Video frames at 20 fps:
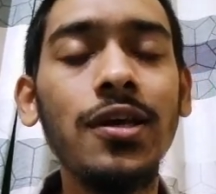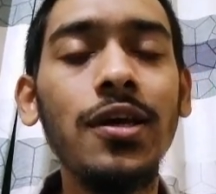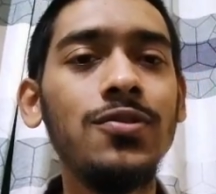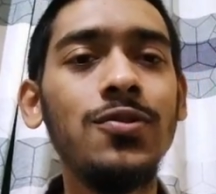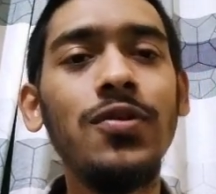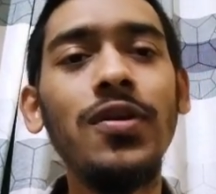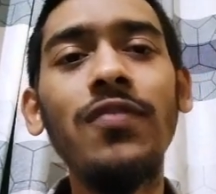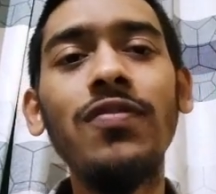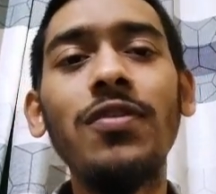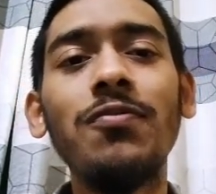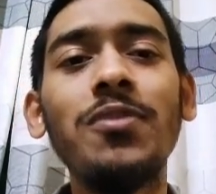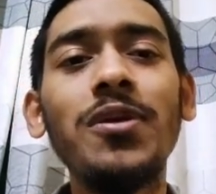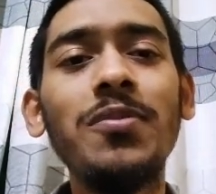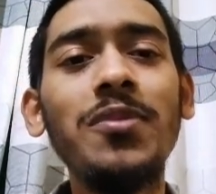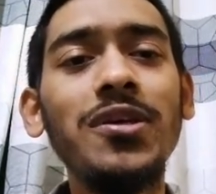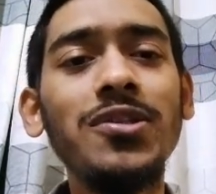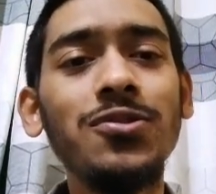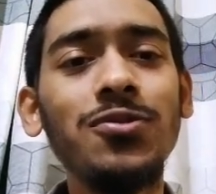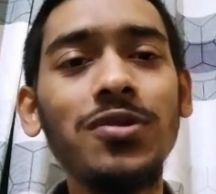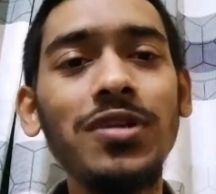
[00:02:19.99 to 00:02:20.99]
So if the
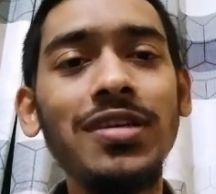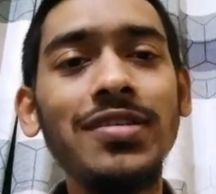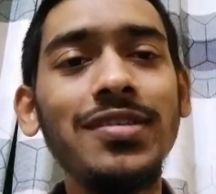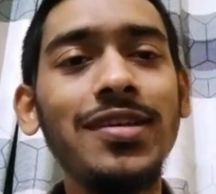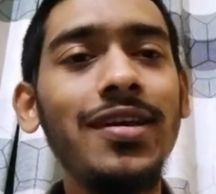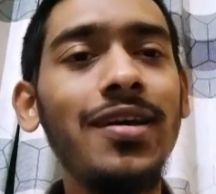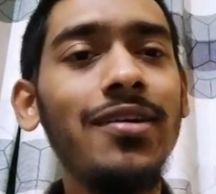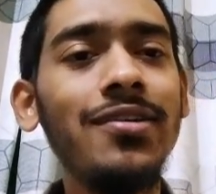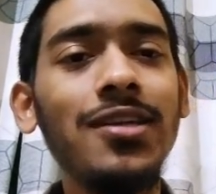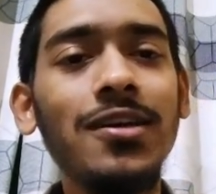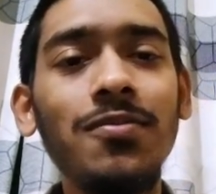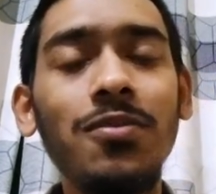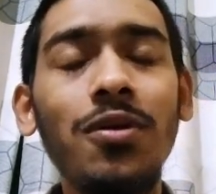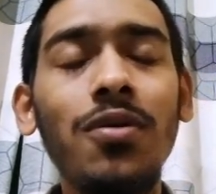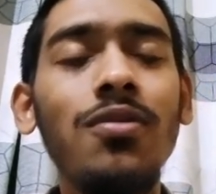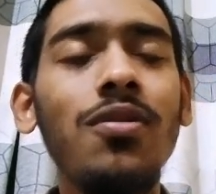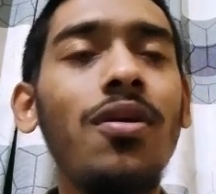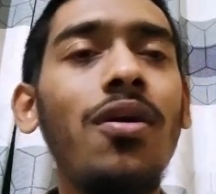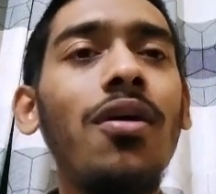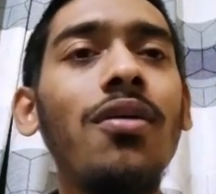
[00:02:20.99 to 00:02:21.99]
previous node is a
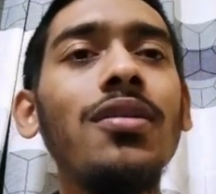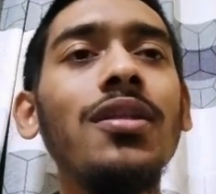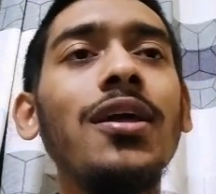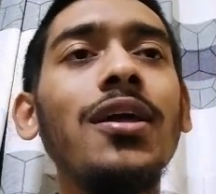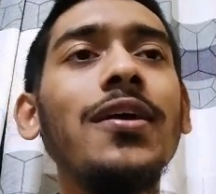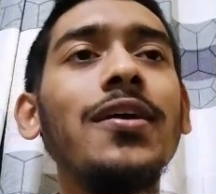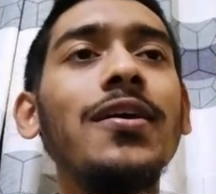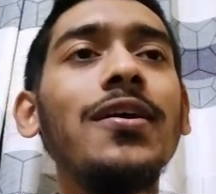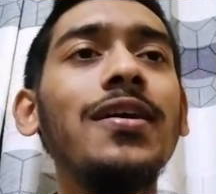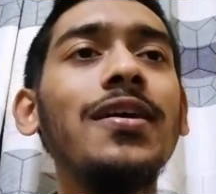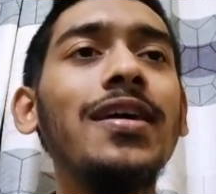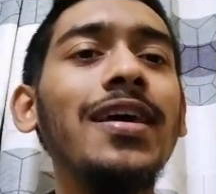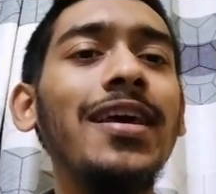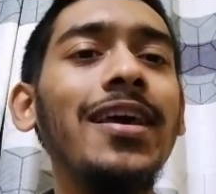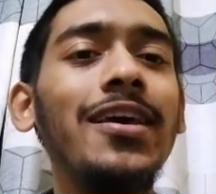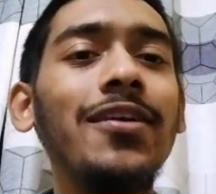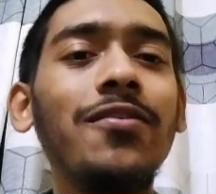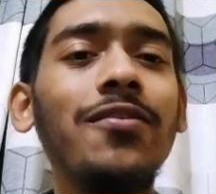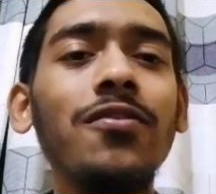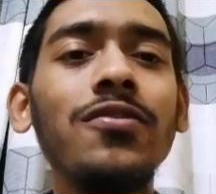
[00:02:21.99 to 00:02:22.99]
Airtable or like
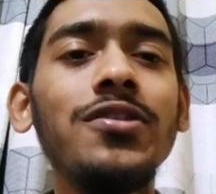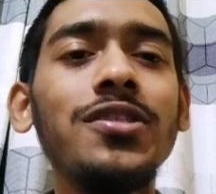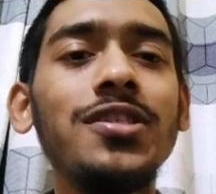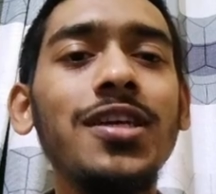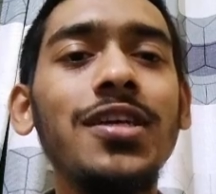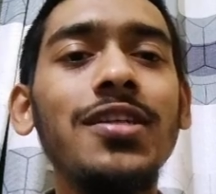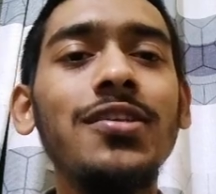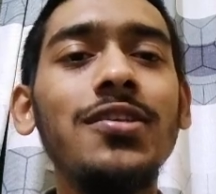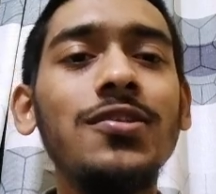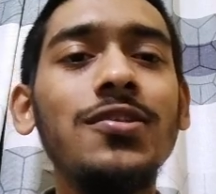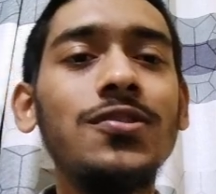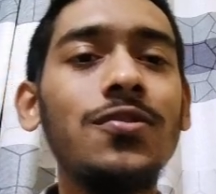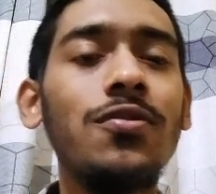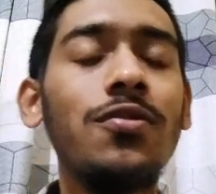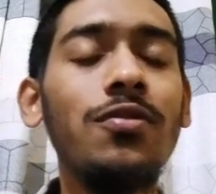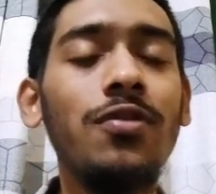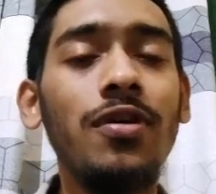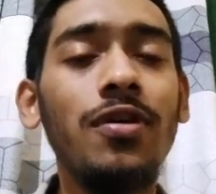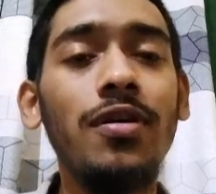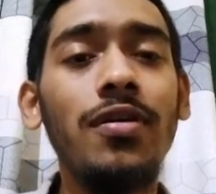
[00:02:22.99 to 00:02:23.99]
a Google Sheet,
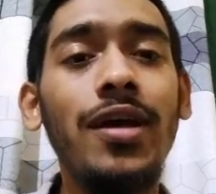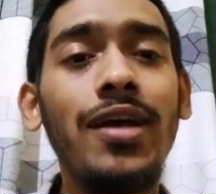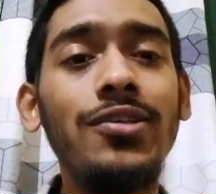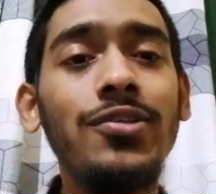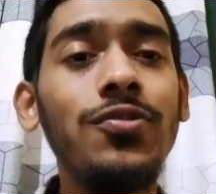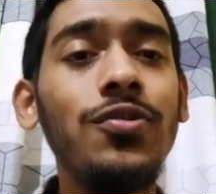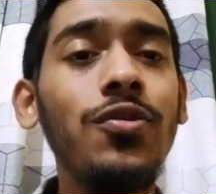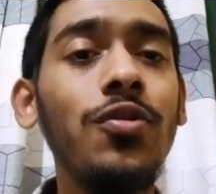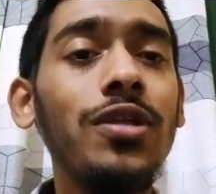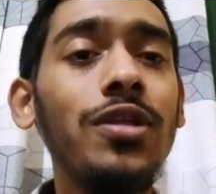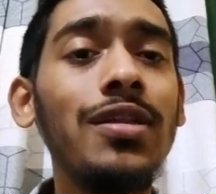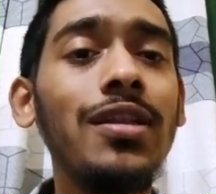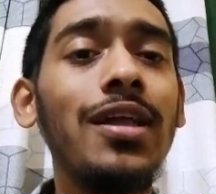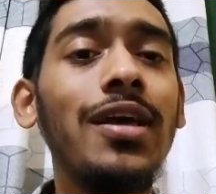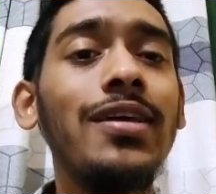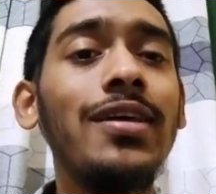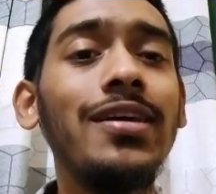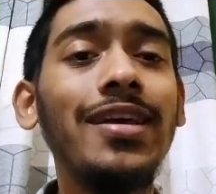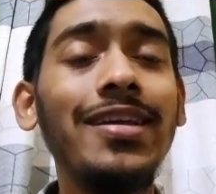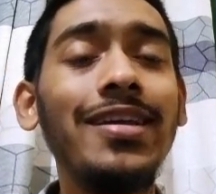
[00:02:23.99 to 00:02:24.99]
so as you know that
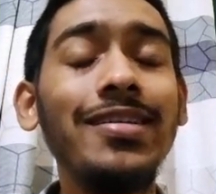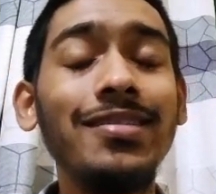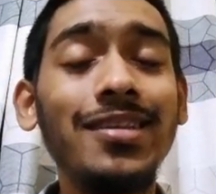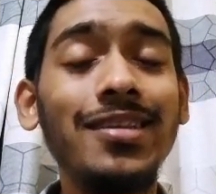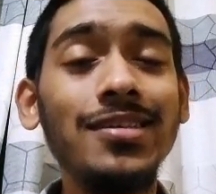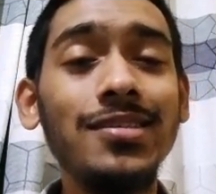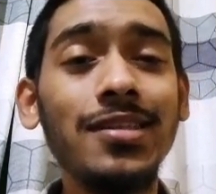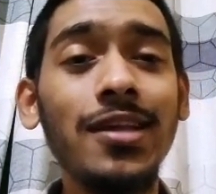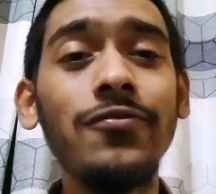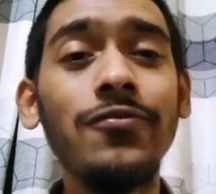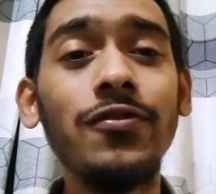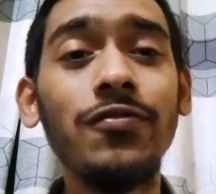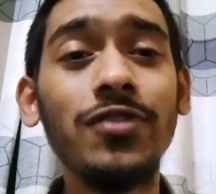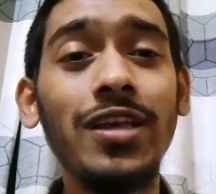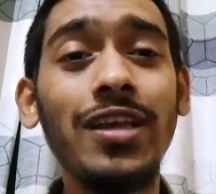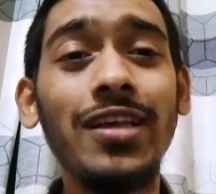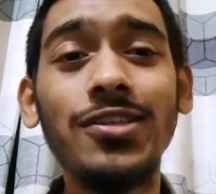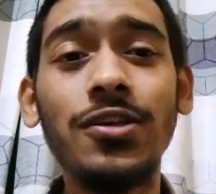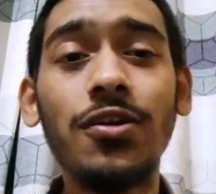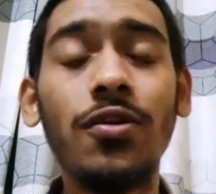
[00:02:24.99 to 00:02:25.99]
like these types of
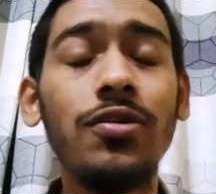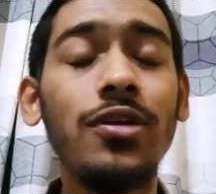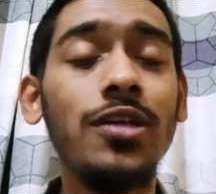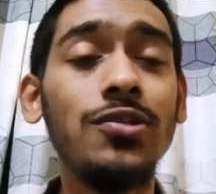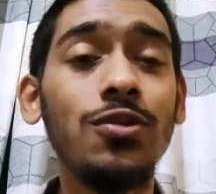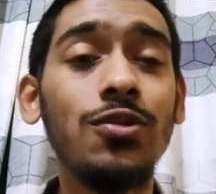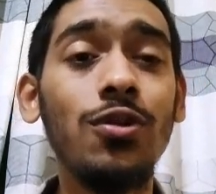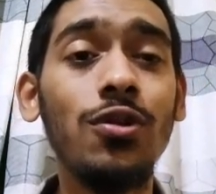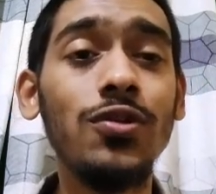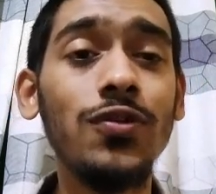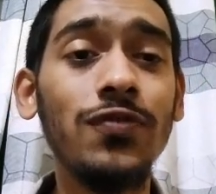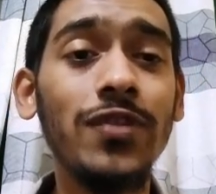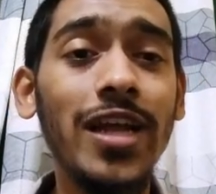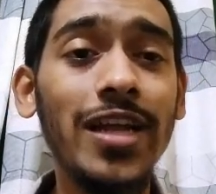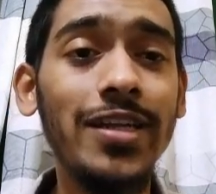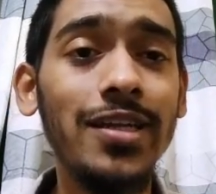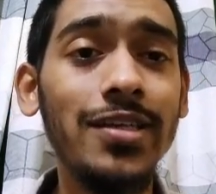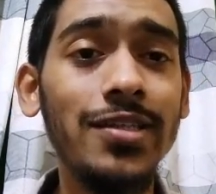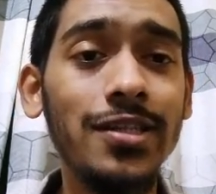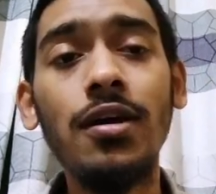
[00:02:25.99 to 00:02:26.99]
things contains lots of
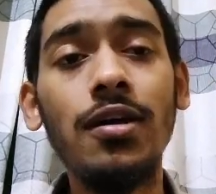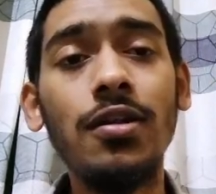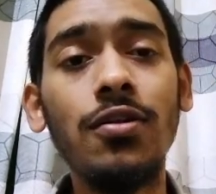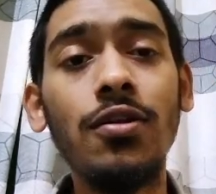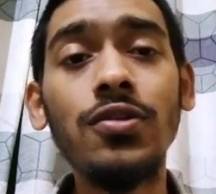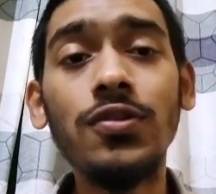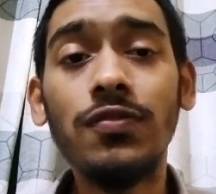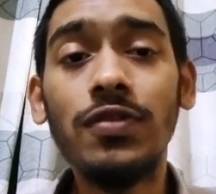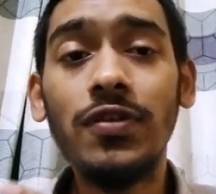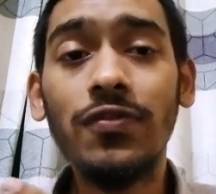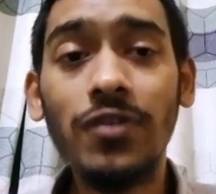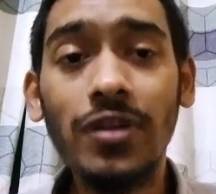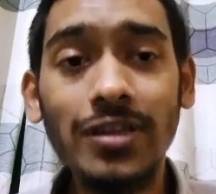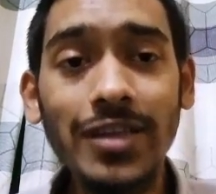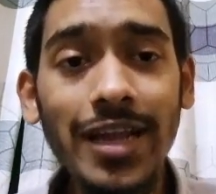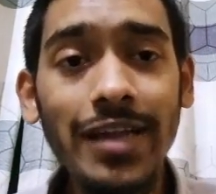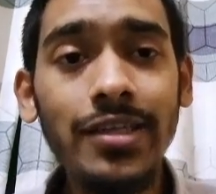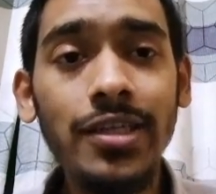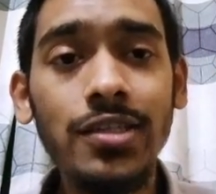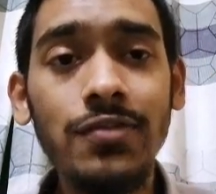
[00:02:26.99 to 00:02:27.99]
data and lots of different
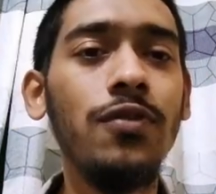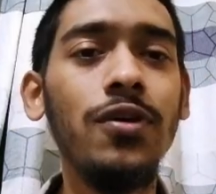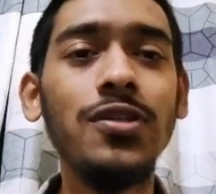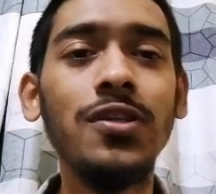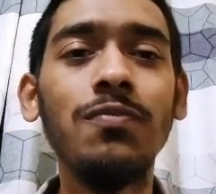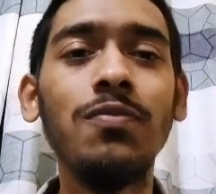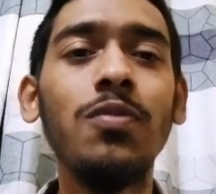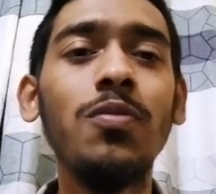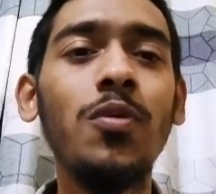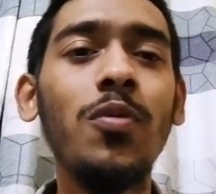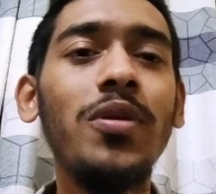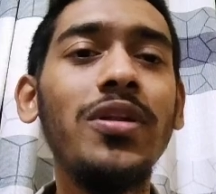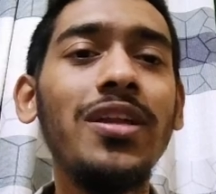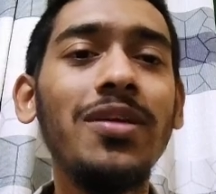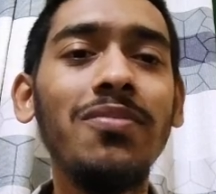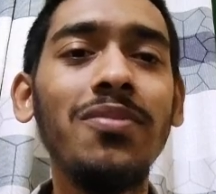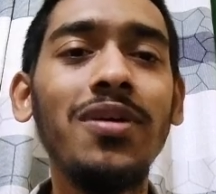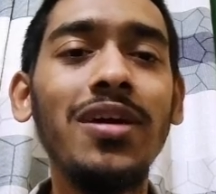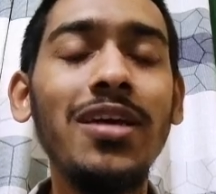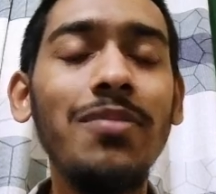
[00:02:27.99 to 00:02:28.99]
data. For example, mobile
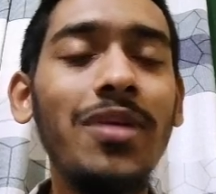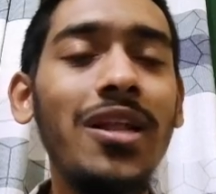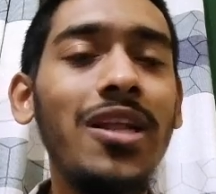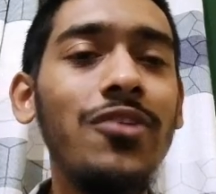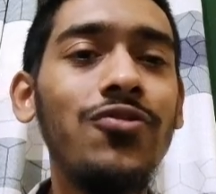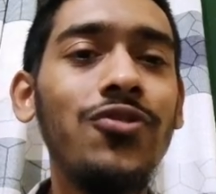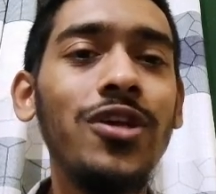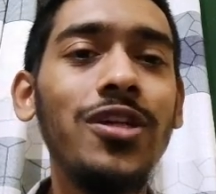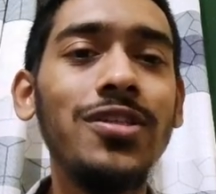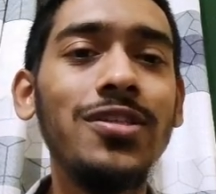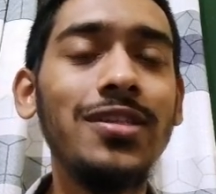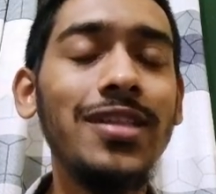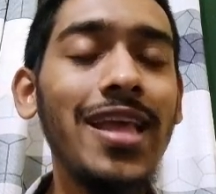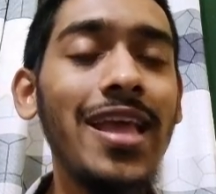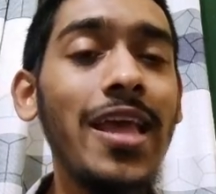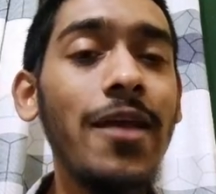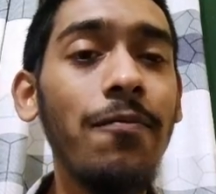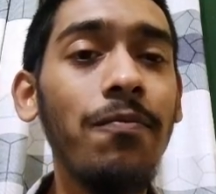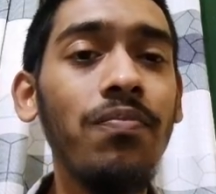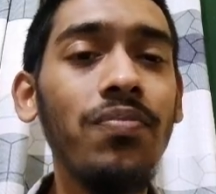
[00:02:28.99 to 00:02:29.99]
number, email address,
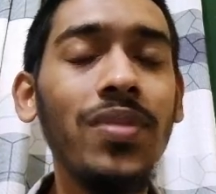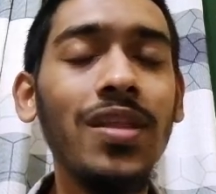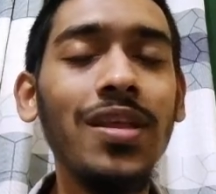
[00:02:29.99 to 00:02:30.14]
name.